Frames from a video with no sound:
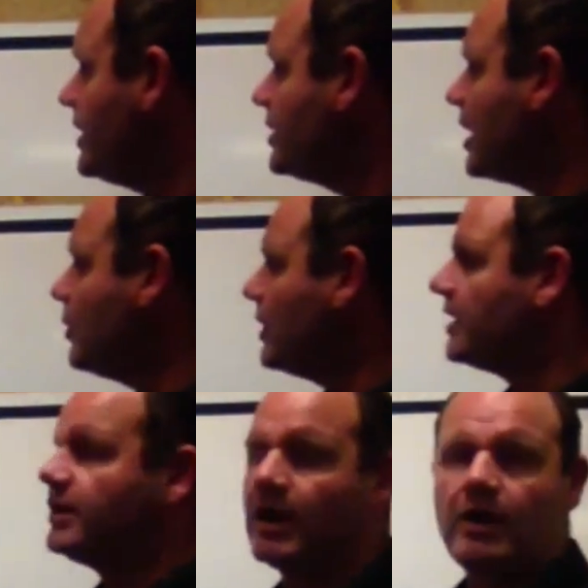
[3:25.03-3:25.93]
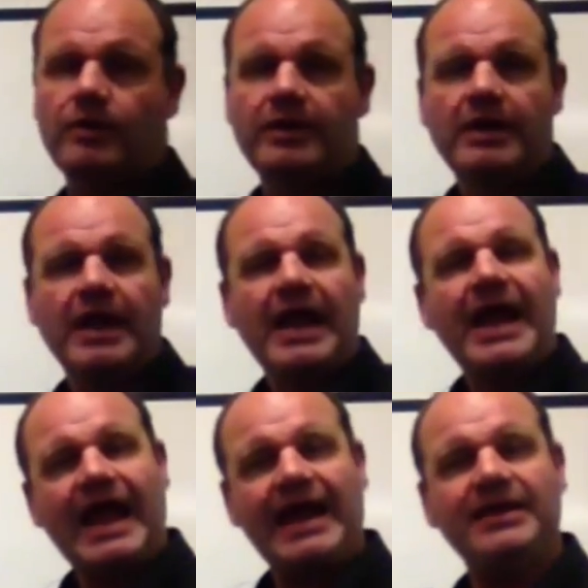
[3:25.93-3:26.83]
we go and load
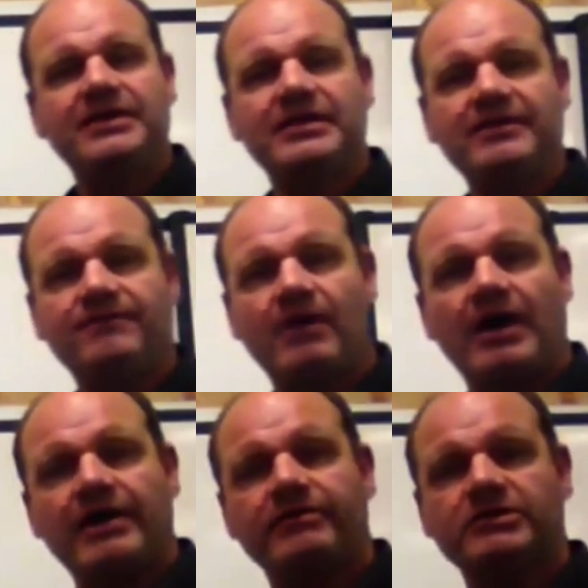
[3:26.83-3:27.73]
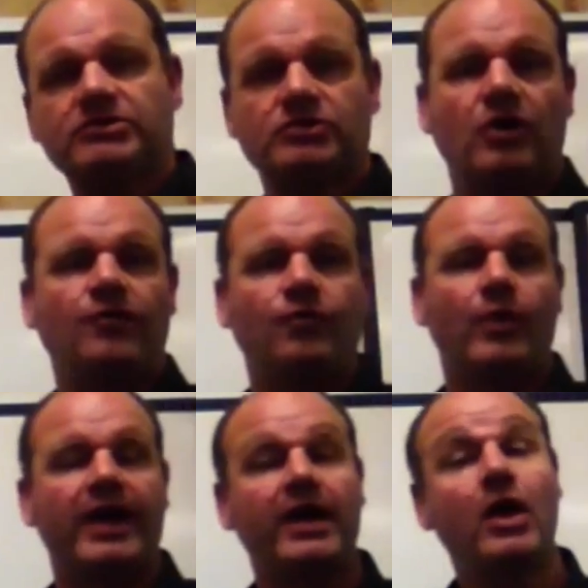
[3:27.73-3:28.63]
antivirus
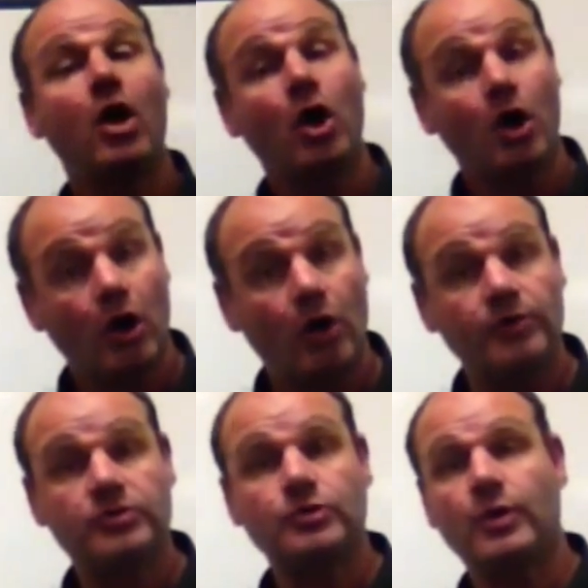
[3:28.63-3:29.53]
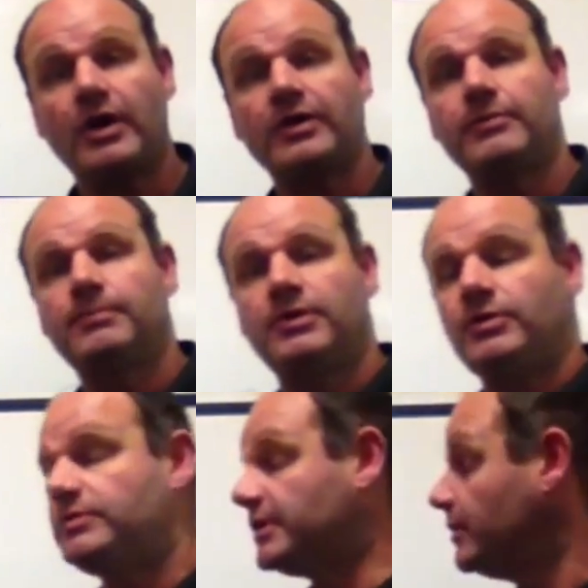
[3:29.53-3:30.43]
software onto our
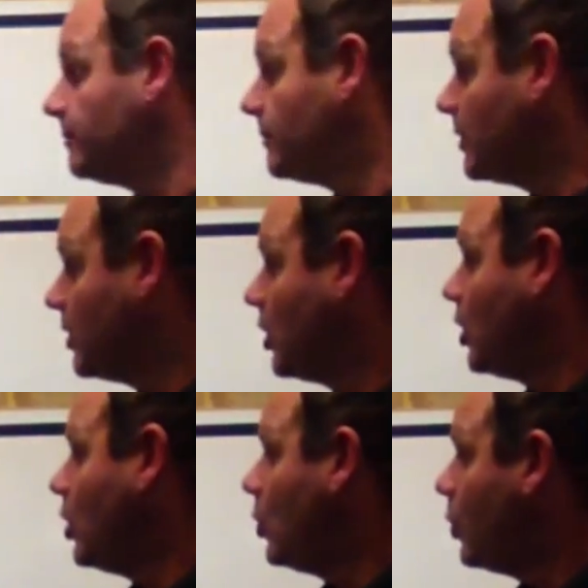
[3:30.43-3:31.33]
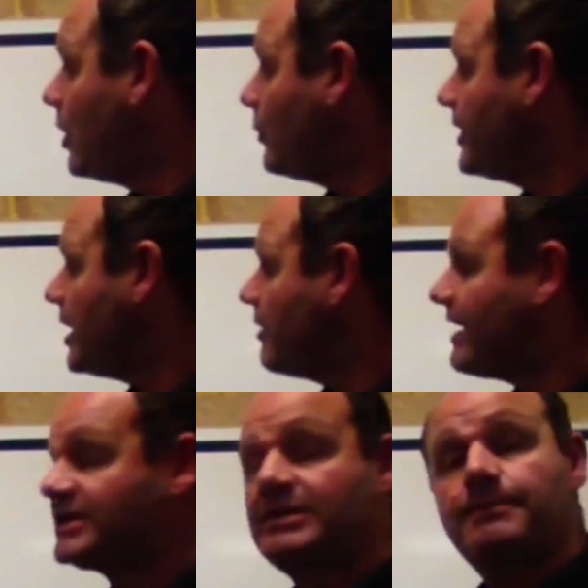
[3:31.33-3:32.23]
computer, what we are
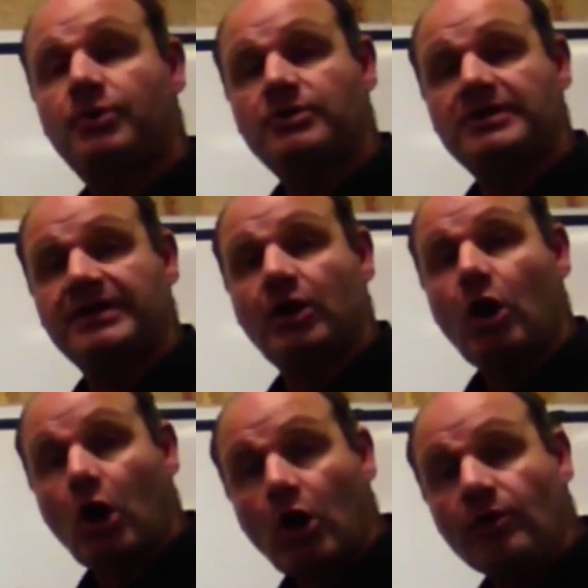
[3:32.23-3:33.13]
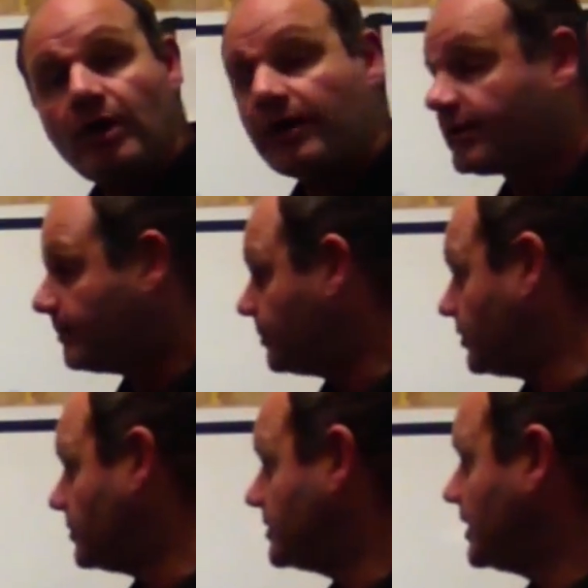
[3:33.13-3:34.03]
actually putting on our
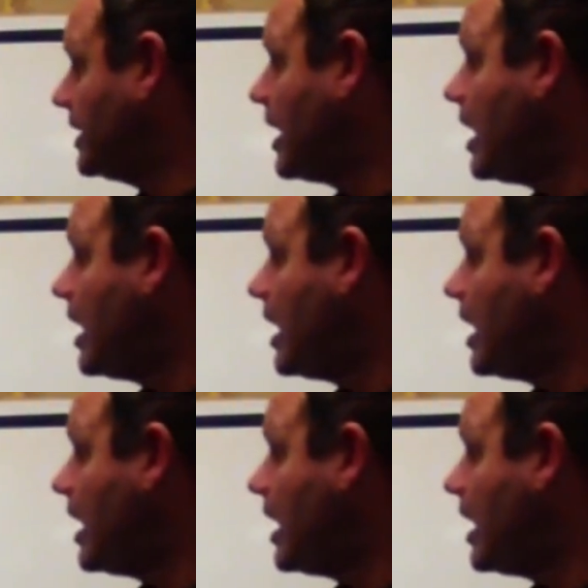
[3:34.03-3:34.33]
computer